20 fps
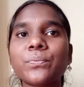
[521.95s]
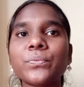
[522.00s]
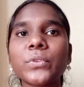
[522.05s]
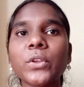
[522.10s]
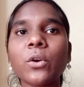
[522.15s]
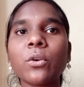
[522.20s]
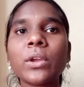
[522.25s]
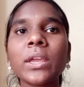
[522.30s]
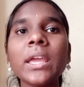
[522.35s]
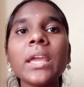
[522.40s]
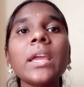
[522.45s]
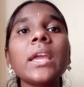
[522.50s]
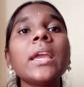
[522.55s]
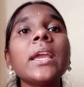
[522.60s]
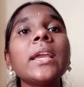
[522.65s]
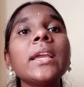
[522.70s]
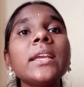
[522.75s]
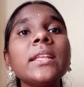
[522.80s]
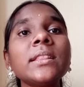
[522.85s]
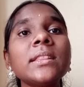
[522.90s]
Okay,
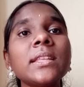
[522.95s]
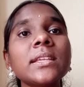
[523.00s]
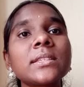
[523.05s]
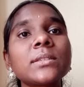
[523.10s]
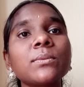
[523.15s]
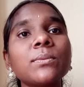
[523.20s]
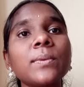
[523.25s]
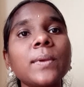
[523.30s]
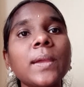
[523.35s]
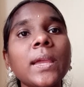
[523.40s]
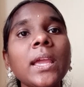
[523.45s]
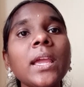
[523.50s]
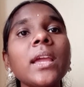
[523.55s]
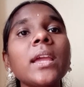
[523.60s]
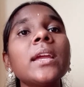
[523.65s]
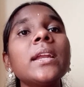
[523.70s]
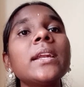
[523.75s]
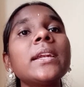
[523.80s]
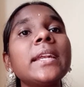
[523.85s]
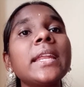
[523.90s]
in this way,
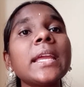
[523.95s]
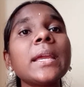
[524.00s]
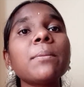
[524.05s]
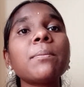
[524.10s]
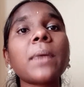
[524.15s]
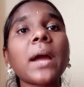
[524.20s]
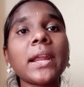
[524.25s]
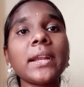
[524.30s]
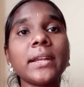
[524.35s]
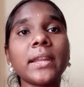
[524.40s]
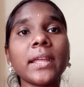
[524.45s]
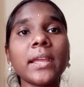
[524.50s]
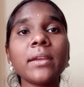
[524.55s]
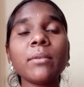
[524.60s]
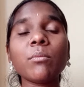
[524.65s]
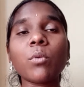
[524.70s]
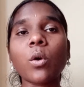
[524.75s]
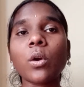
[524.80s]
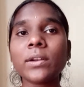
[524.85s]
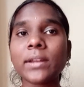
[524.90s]
day by day,
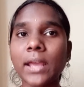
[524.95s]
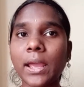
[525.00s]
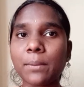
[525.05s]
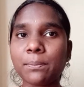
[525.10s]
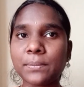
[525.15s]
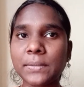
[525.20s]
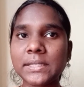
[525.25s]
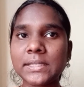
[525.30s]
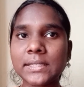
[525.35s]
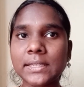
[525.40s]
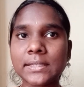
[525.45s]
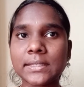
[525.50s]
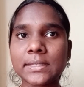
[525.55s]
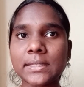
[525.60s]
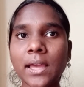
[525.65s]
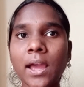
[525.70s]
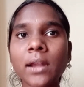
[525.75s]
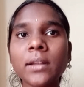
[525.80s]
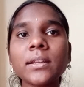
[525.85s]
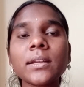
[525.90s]
what happens is
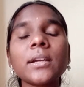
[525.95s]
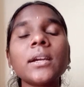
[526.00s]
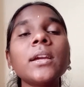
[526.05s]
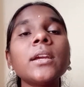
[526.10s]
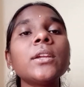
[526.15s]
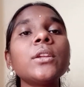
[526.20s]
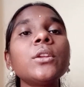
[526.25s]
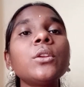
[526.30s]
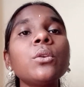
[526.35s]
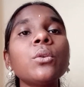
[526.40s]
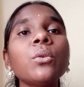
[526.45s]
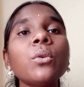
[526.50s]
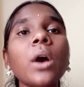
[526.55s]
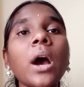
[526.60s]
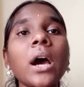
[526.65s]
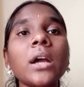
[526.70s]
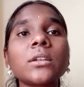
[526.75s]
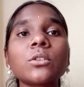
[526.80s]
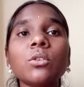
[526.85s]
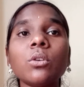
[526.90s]
that you
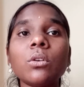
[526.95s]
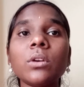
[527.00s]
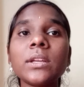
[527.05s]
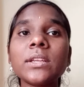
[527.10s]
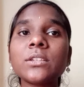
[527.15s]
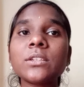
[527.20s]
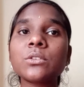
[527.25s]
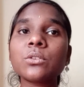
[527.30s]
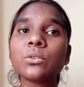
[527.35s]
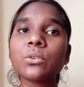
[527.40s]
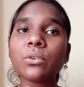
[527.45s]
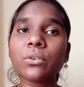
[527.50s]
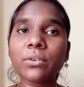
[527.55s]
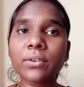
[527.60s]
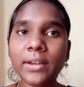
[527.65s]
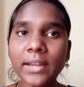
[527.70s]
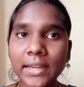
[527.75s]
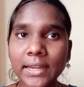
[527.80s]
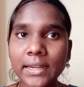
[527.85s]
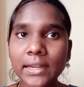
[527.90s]
are going to
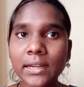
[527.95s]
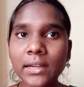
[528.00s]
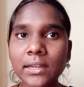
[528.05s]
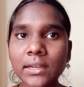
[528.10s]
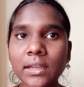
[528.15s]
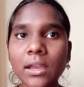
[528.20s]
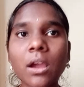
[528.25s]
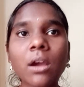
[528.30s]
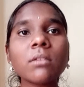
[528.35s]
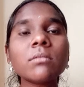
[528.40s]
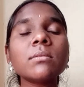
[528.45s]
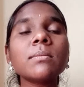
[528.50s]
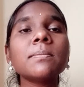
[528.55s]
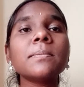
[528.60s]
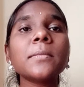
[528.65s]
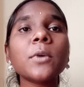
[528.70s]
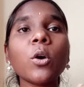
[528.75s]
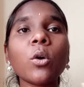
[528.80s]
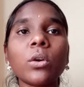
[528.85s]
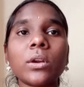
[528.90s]
read
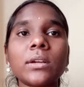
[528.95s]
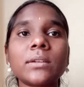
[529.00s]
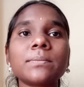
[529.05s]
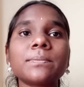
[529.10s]
more,